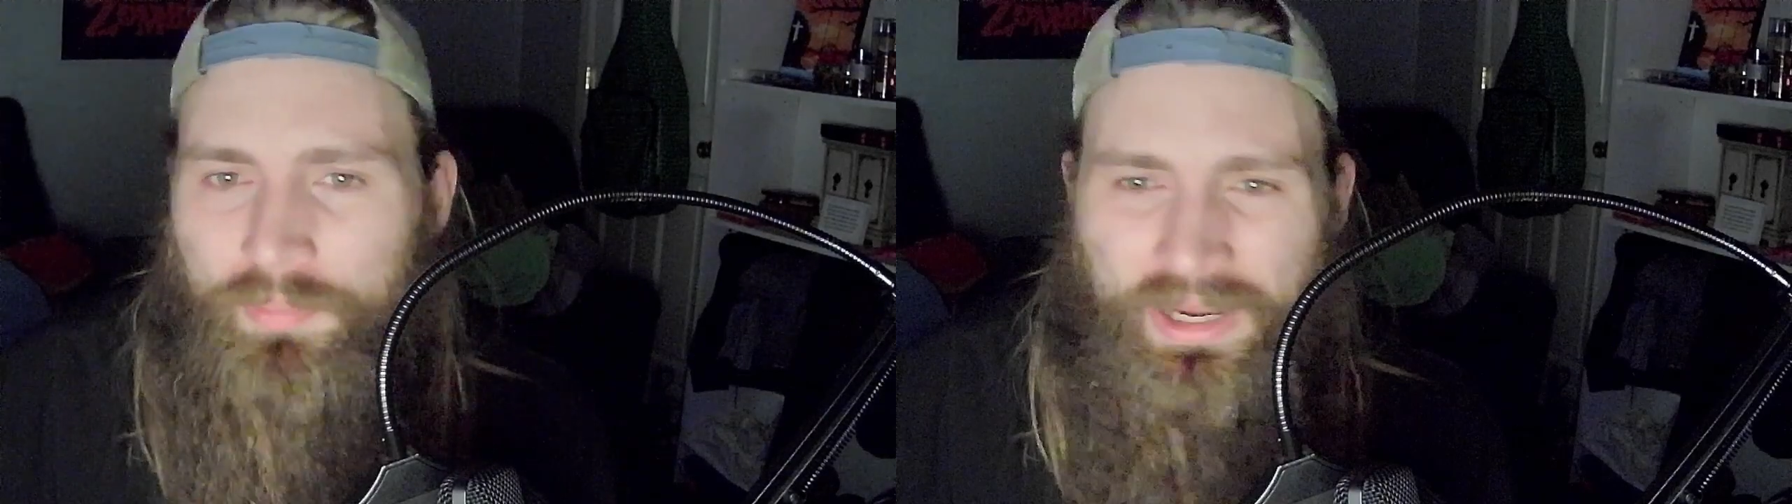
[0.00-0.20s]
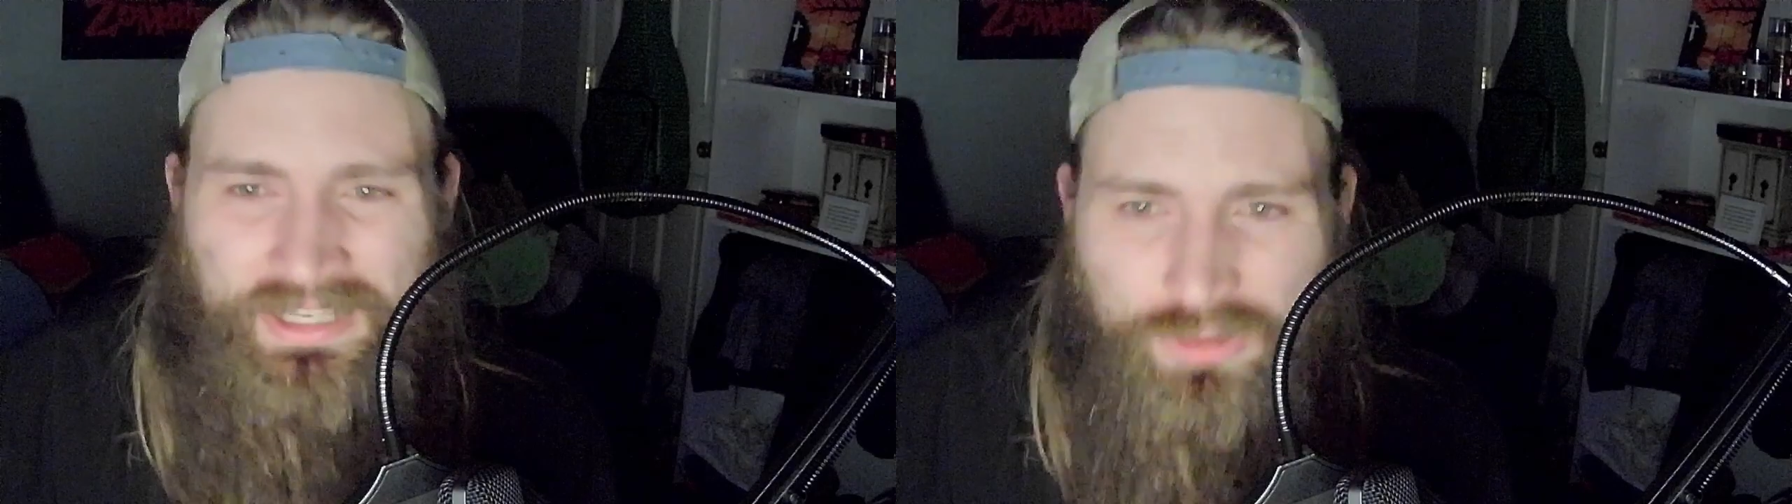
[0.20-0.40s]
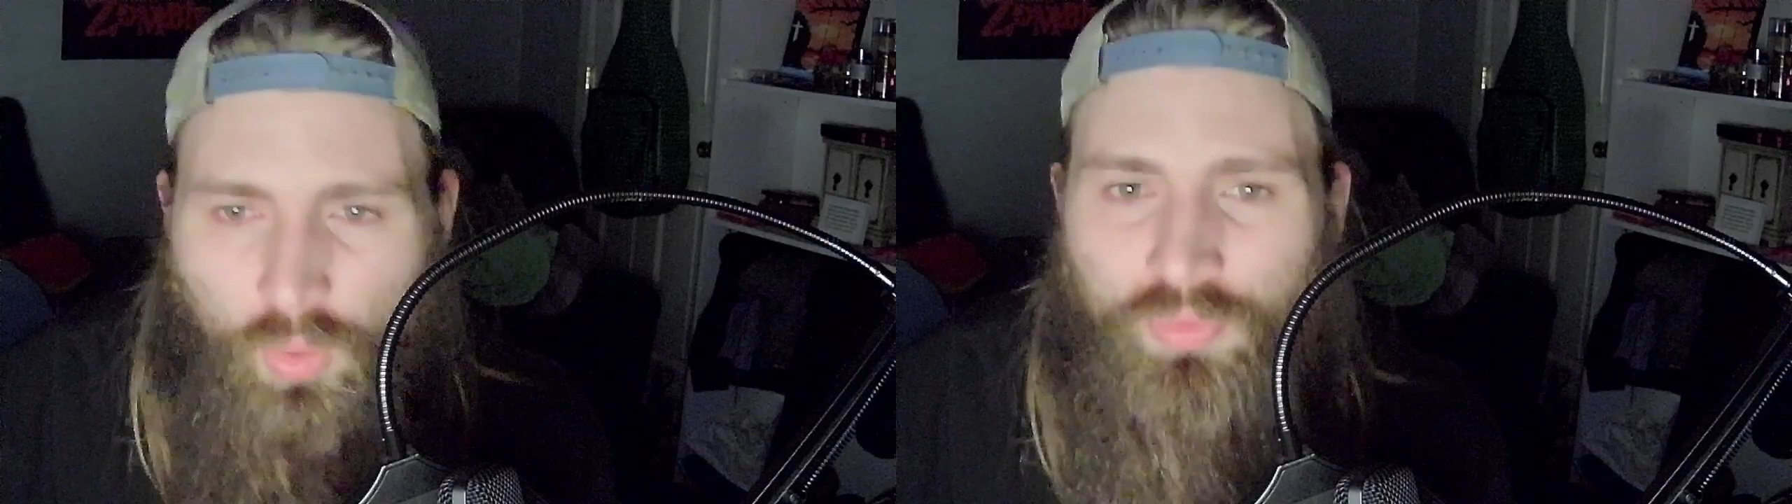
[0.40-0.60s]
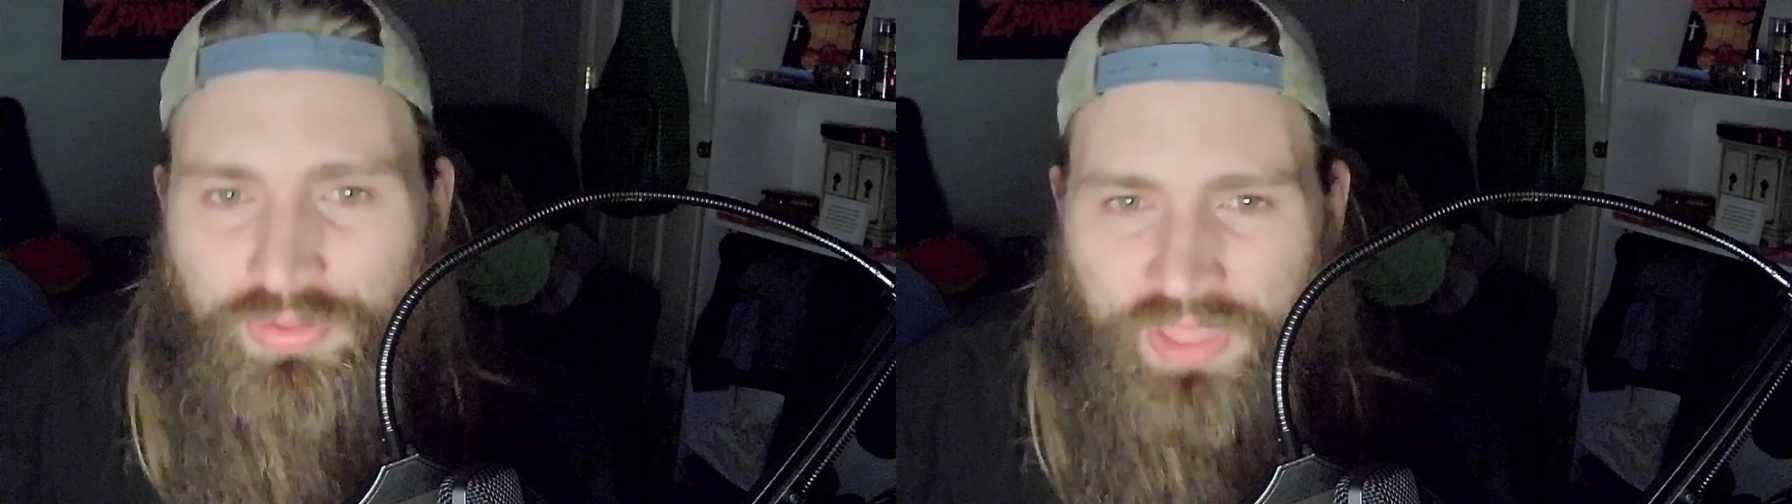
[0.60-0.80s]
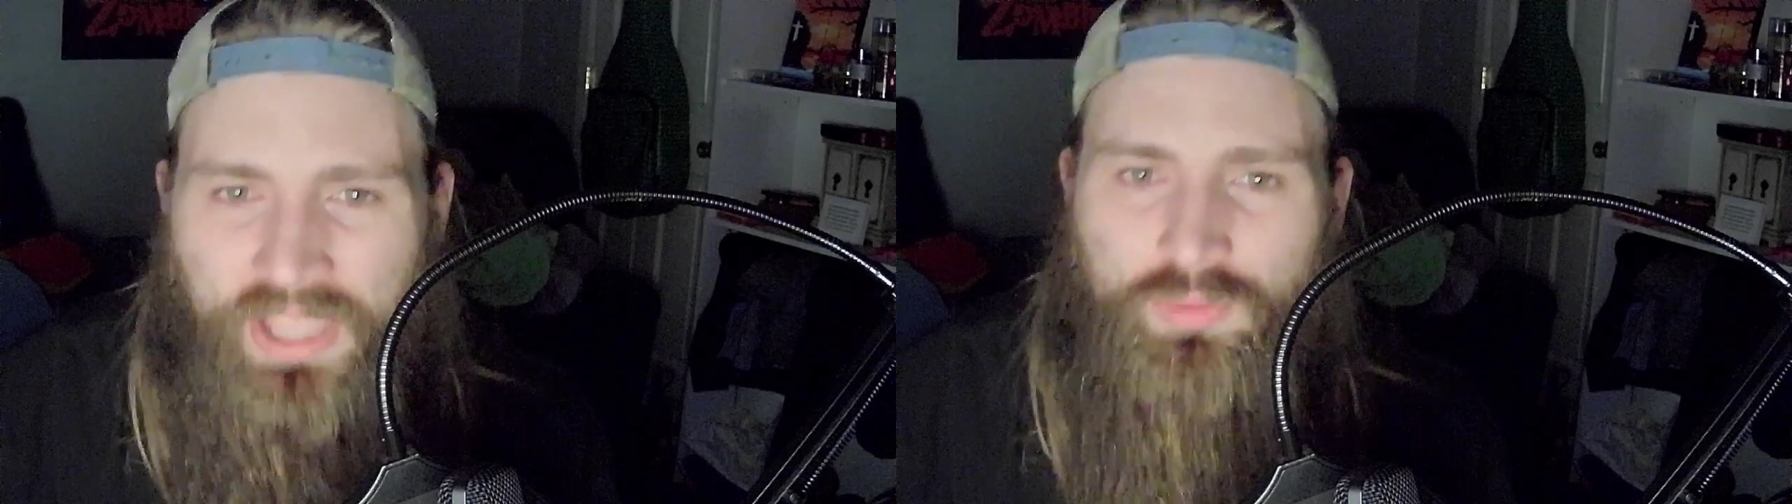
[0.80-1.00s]
but I don't
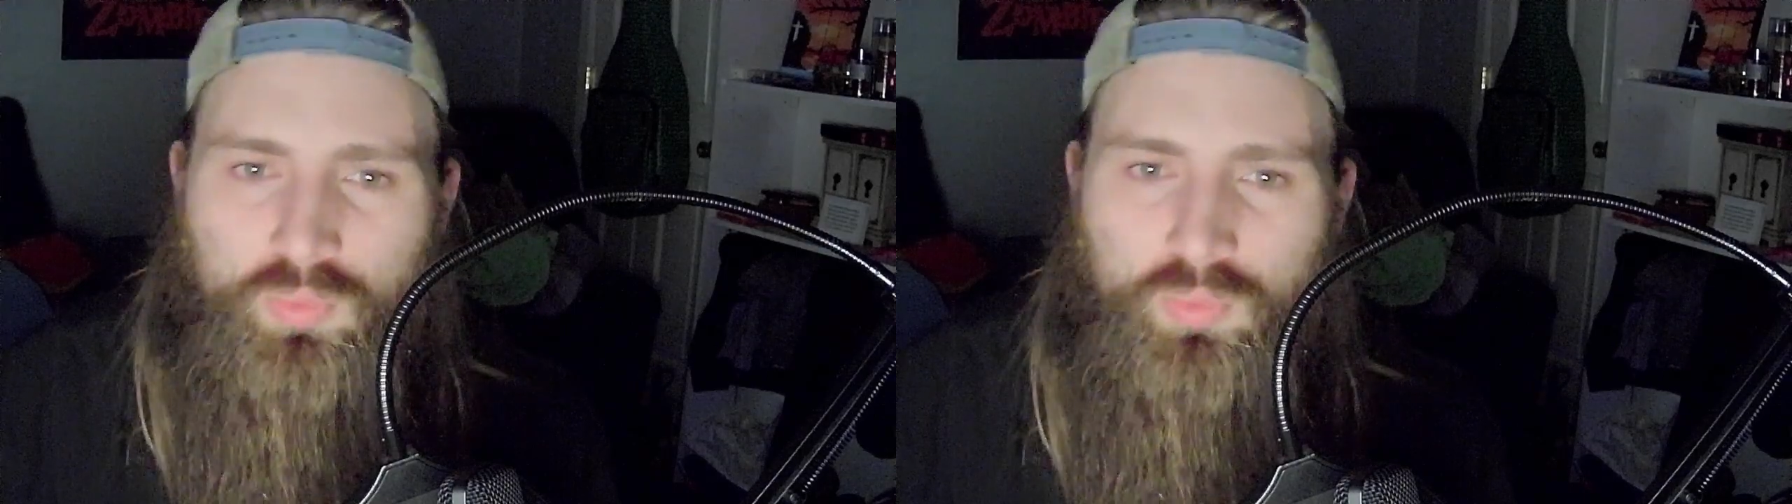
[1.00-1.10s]
think